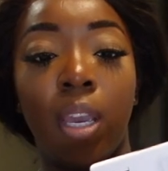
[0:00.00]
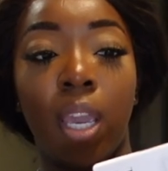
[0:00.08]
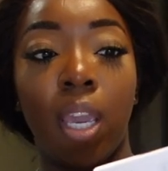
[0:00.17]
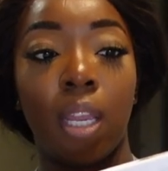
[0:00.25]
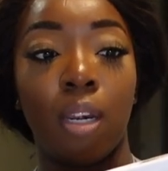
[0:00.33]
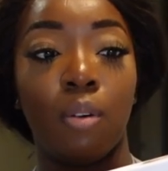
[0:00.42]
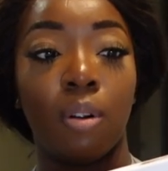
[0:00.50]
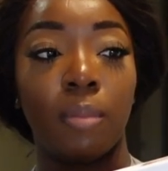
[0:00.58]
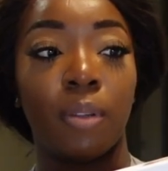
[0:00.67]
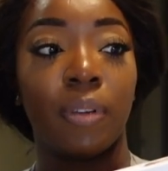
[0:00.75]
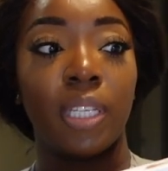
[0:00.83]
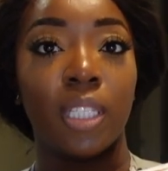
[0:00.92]
it
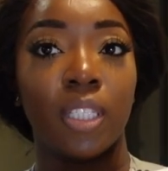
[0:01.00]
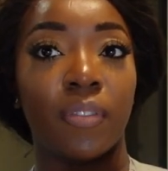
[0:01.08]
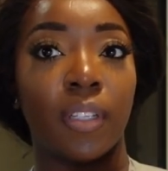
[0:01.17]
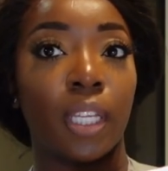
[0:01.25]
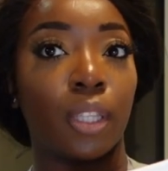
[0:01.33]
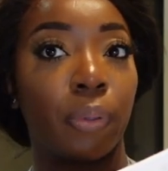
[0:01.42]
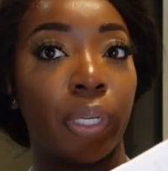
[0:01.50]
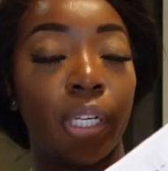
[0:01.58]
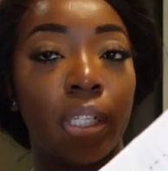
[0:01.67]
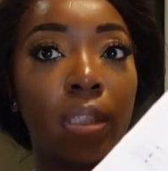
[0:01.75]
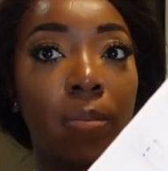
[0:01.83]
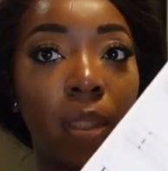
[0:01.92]
normally retails for like
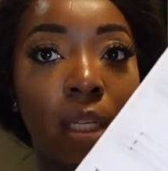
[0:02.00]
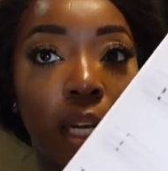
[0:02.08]
$300 something.